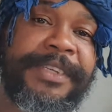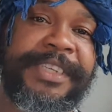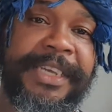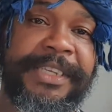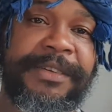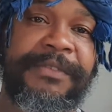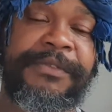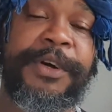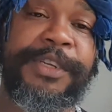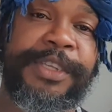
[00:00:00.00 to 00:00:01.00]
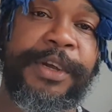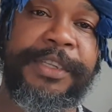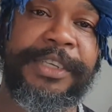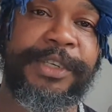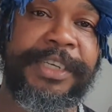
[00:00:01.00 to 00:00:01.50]
6, verse
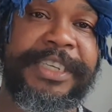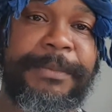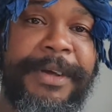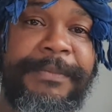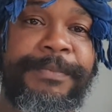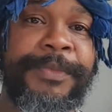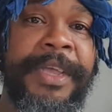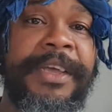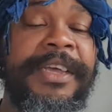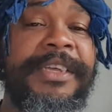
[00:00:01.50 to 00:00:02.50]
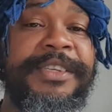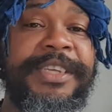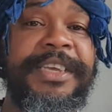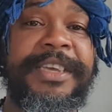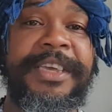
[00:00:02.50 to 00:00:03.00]
33 say, man,
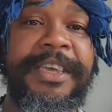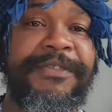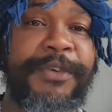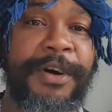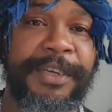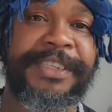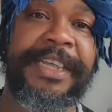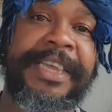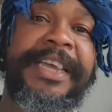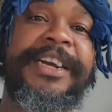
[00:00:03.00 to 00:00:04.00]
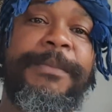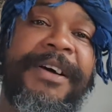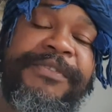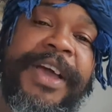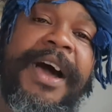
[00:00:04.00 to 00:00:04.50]
Seek ye first the kingdom
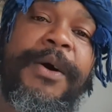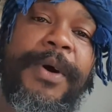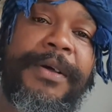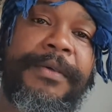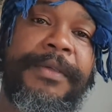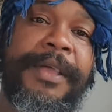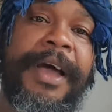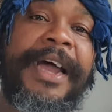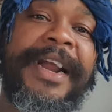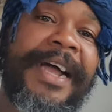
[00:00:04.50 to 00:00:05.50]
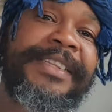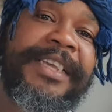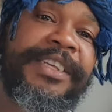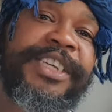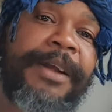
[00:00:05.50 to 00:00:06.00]
of Yahweh, and all
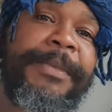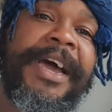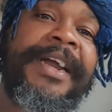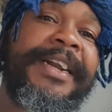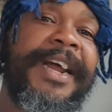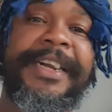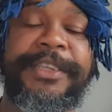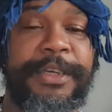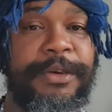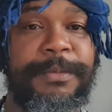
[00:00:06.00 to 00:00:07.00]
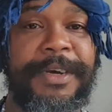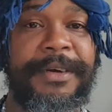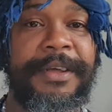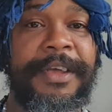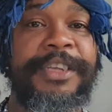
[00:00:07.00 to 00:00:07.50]
things shall be added unto you,
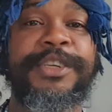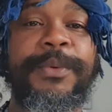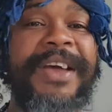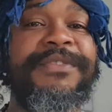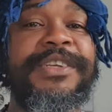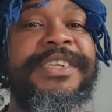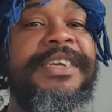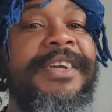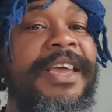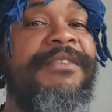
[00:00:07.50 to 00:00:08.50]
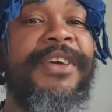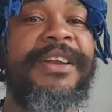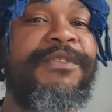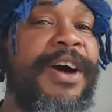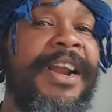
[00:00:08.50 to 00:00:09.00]
man. So we have to seek the
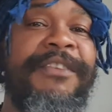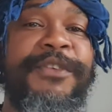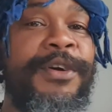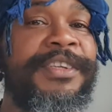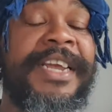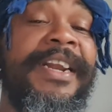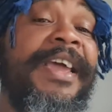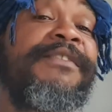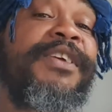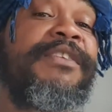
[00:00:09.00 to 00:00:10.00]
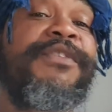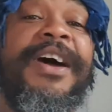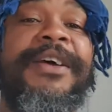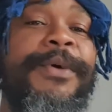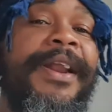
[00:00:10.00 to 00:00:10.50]
Heavenly Father first, and the Heavenly
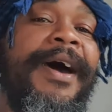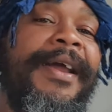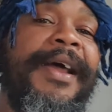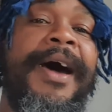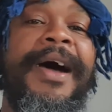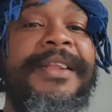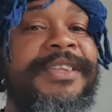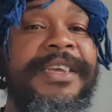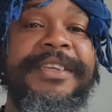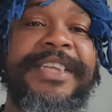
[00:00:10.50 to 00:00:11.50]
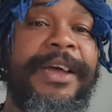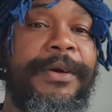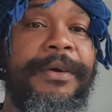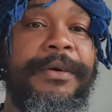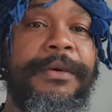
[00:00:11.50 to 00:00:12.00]
Father will add all things
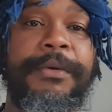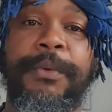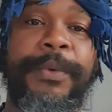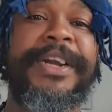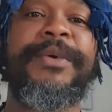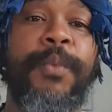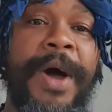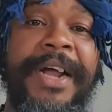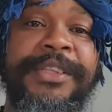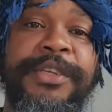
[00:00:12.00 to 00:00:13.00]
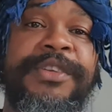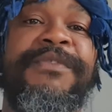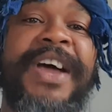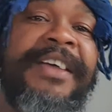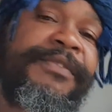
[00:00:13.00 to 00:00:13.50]
that we want to
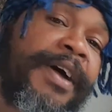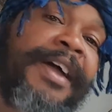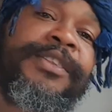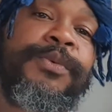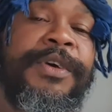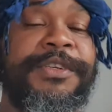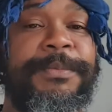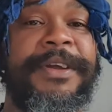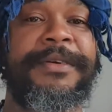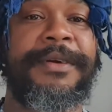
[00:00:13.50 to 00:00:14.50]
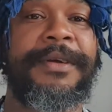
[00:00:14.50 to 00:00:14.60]
survive unto us, man.